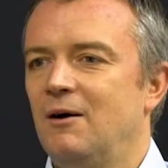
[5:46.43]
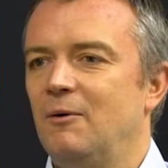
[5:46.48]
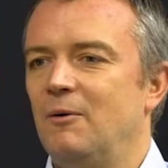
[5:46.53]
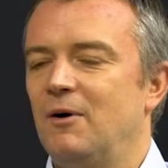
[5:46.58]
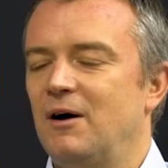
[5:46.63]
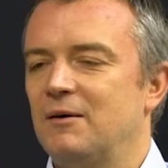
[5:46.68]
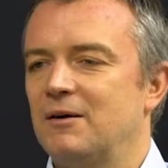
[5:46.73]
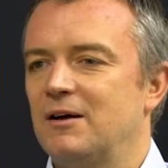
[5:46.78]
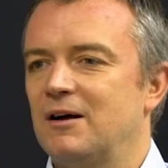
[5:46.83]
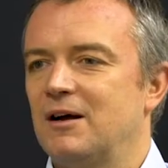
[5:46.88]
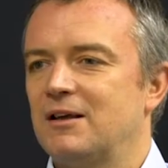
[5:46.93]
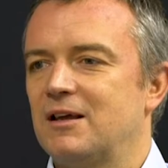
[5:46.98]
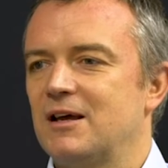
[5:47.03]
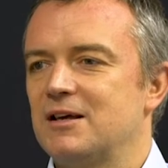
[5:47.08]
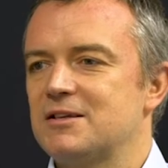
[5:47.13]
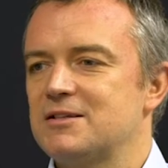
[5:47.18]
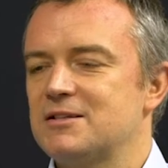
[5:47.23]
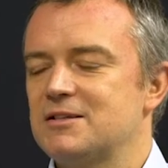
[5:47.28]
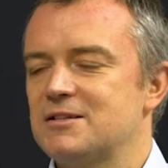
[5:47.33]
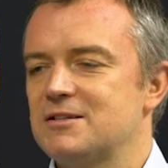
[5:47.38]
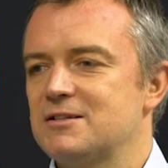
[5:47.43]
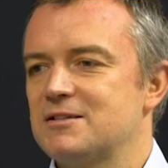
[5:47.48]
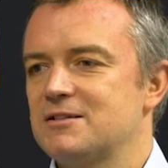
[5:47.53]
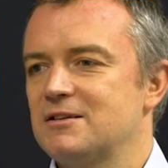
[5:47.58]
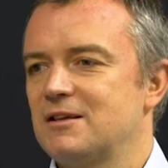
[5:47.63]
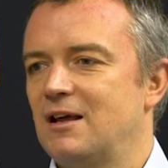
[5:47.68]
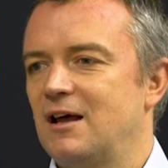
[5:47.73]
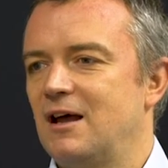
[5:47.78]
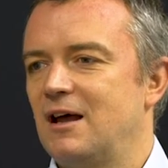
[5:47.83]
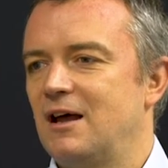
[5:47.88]
Well, I guess
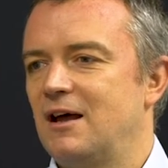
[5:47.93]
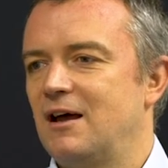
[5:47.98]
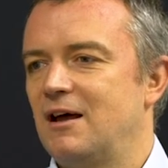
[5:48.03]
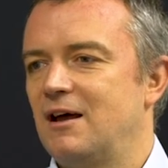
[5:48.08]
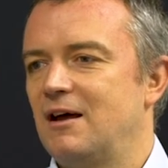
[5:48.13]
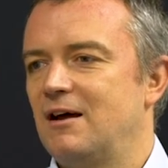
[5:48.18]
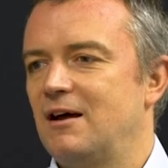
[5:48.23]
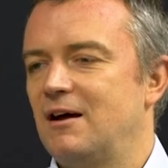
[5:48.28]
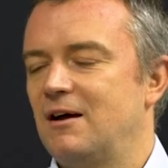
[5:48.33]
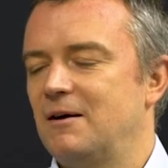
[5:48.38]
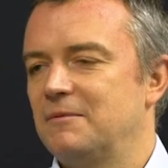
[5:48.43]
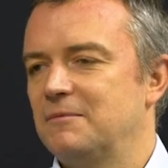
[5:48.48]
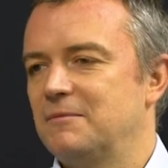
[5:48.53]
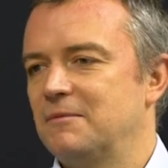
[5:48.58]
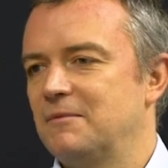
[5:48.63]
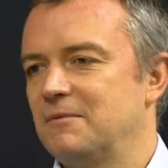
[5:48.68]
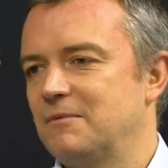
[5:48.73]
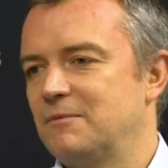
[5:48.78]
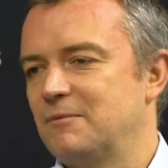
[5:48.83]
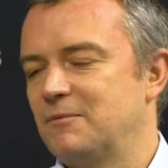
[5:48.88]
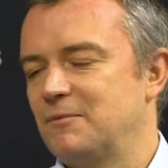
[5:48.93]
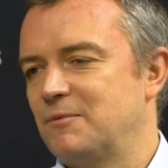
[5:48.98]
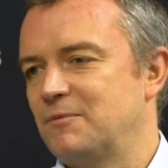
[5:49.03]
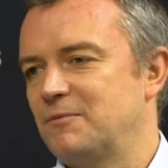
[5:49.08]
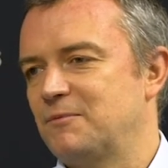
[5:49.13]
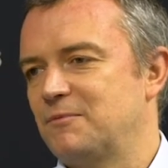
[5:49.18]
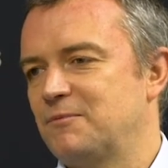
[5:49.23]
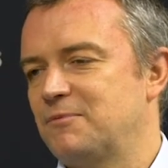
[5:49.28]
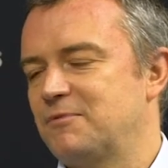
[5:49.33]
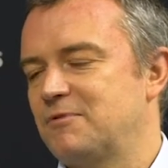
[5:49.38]

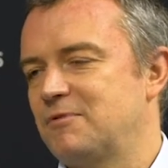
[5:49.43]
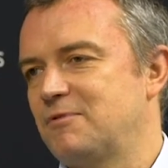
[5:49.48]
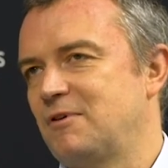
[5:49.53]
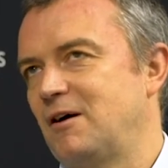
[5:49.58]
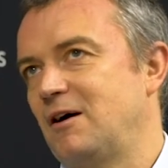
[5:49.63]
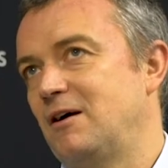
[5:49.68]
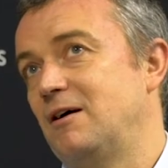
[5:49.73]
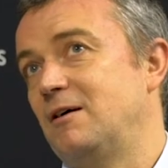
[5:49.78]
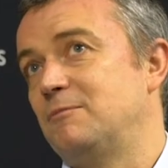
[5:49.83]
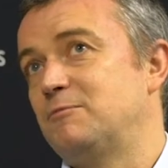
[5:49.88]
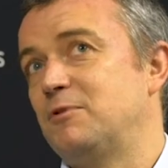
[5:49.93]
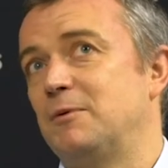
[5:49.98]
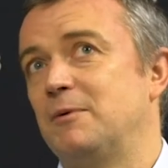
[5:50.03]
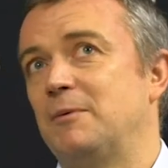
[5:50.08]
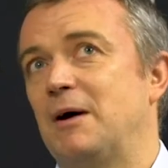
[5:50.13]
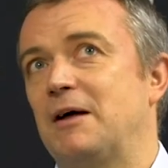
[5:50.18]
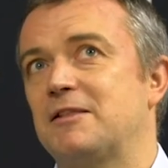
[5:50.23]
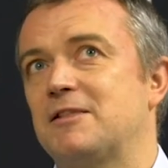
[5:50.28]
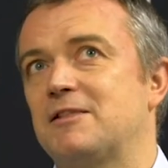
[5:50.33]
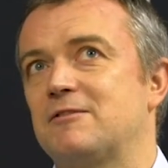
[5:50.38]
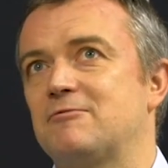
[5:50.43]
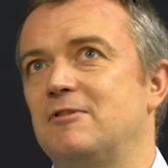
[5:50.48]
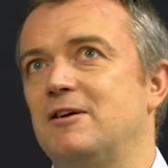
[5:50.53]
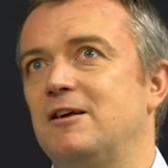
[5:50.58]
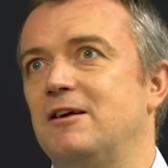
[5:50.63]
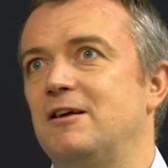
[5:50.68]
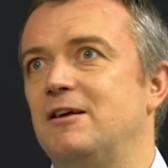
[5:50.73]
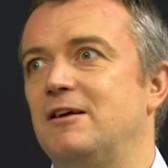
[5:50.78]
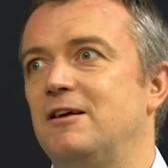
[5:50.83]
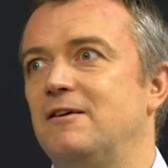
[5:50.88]
probably about
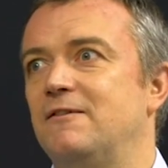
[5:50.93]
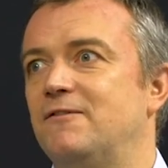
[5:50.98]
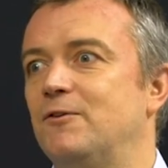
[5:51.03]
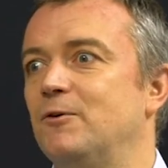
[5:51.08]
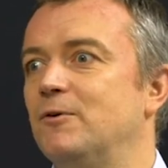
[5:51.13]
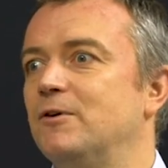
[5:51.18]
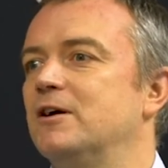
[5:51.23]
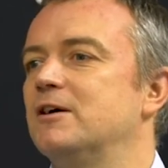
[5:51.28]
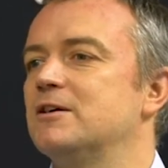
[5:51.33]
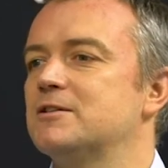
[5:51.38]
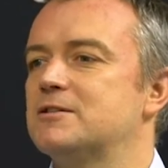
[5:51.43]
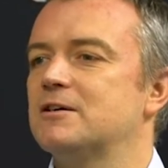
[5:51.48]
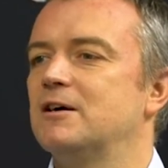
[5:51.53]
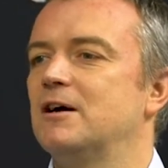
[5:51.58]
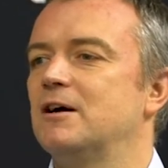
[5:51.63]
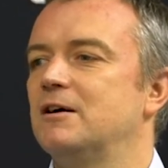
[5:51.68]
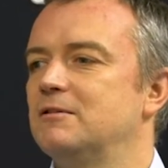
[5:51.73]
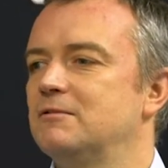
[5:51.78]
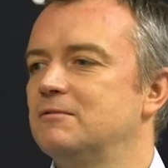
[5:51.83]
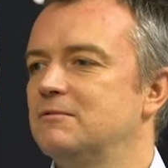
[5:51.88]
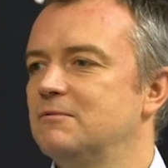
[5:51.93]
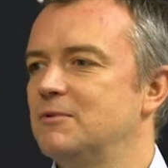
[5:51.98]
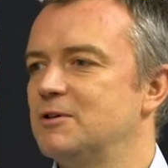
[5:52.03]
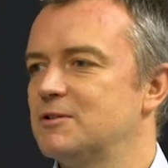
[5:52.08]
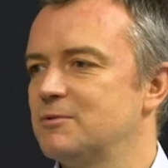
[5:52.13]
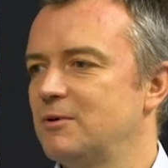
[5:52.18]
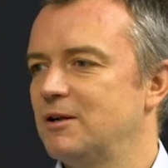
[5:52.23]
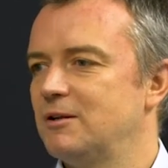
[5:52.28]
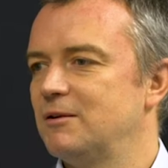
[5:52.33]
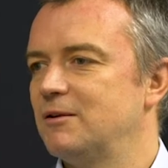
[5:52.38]
3-4 years ago
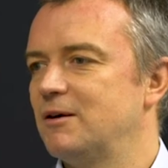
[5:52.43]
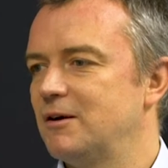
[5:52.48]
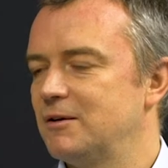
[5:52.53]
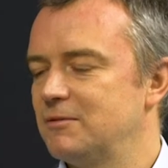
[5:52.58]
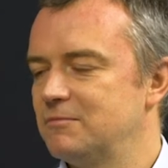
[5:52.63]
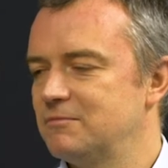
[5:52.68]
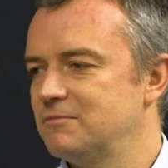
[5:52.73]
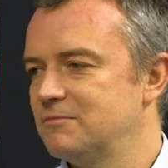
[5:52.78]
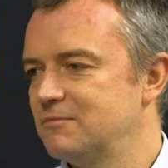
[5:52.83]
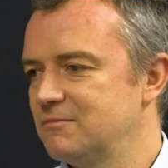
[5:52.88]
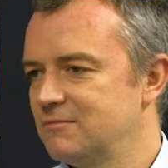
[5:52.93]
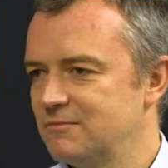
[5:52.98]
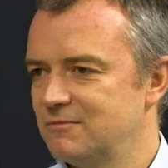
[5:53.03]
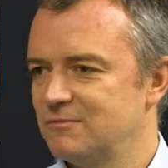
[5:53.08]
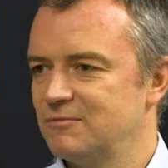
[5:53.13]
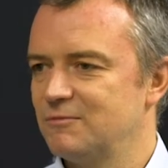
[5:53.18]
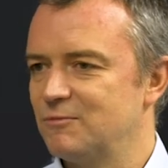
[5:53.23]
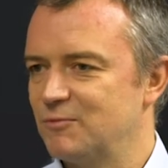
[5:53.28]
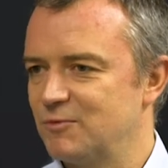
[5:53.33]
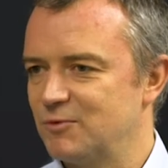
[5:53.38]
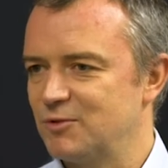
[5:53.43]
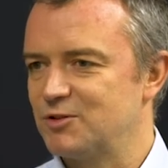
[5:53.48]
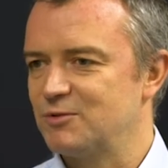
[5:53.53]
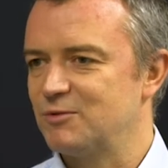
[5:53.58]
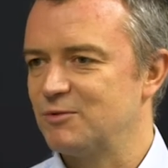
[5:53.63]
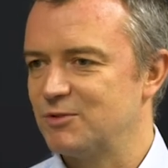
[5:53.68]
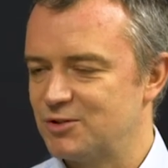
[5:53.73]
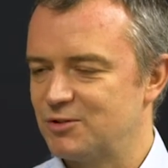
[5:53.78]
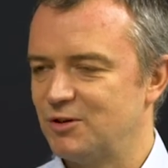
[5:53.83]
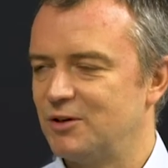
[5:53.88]
was when I
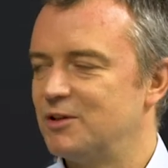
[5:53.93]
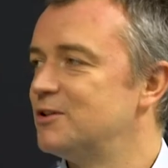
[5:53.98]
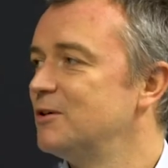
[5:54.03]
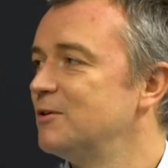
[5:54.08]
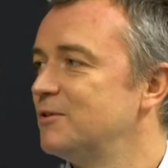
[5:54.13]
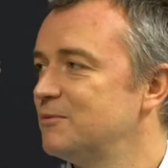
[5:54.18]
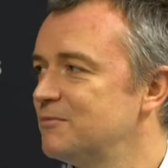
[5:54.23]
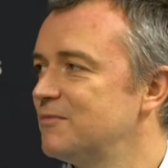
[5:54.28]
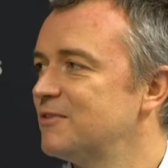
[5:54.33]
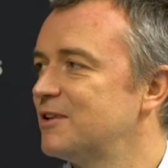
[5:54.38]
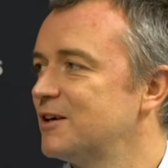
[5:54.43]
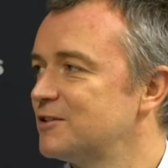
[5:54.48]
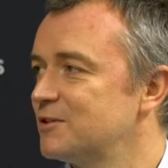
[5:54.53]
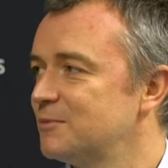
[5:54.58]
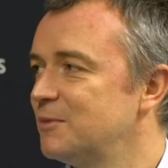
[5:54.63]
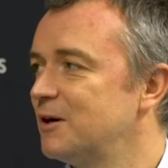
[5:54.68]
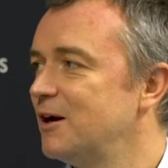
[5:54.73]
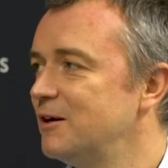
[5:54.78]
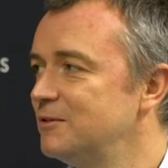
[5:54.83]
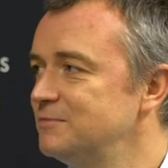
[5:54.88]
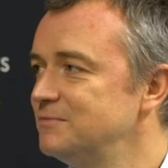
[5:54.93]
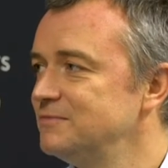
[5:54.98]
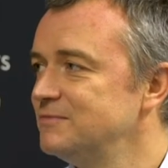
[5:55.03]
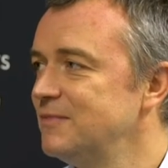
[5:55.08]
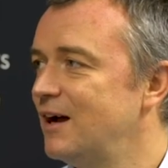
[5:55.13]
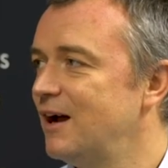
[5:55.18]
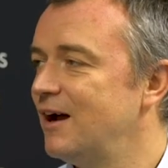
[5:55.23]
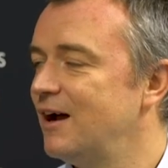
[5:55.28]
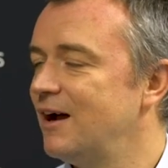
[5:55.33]
started doing things on my own.